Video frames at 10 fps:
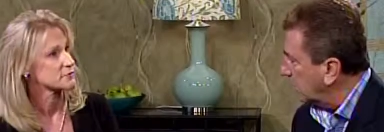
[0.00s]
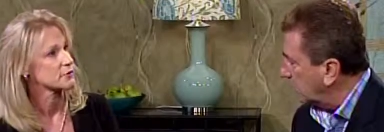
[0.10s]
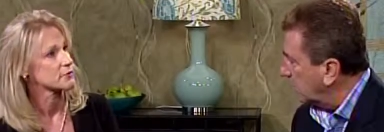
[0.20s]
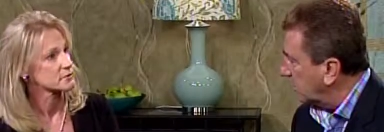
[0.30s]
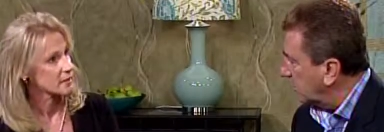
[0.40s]
Speaker 1: to
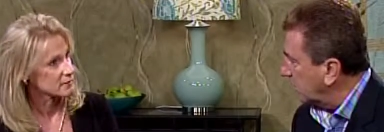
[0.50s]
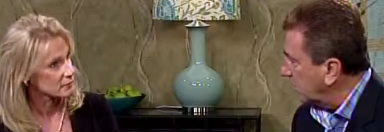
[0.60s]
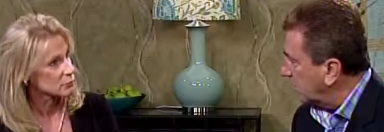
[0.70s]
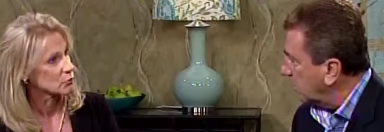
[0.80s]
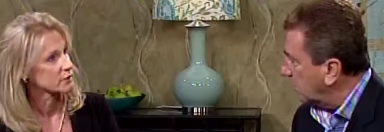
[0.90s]
folks, how
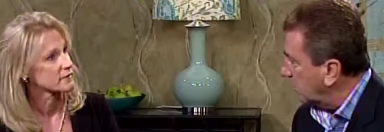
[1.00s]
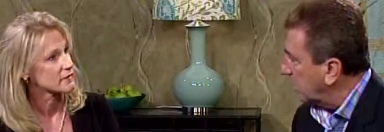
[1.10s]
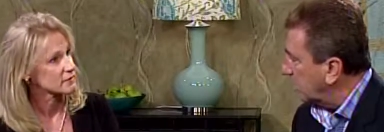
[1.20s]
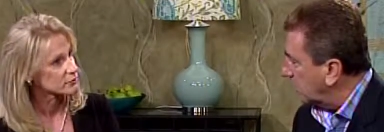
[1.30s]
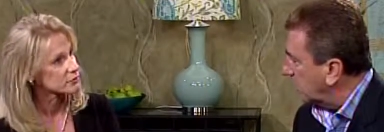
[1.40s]
to work the
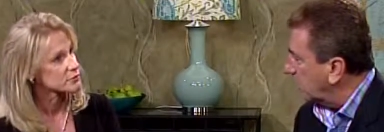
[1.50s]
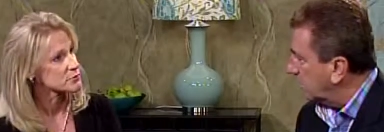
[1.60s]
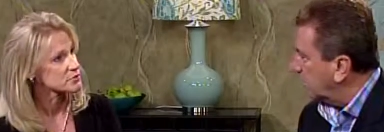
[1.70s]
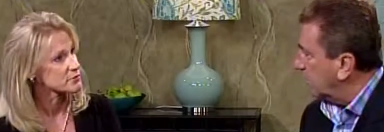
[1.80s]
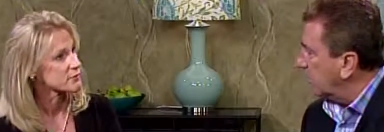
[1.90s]
interviews
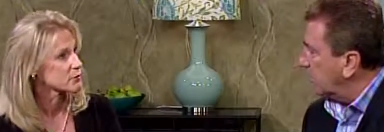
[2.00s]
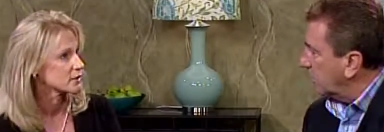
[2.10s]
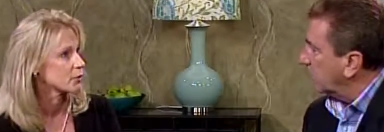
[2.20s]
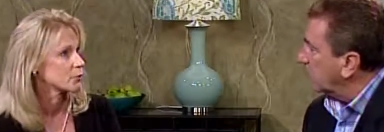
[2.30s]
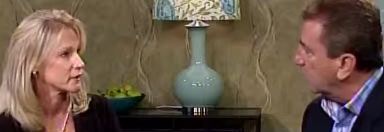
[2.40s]
so that we
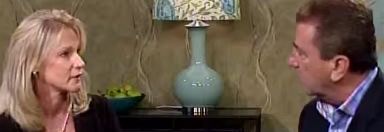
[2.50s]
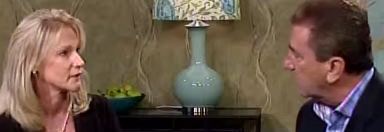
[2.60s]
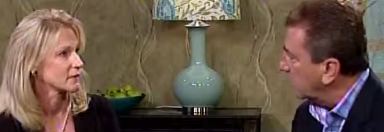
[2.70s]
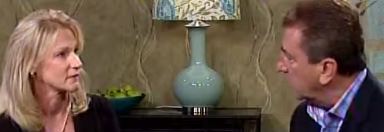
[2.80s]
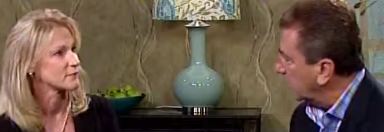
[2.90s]
know we can get the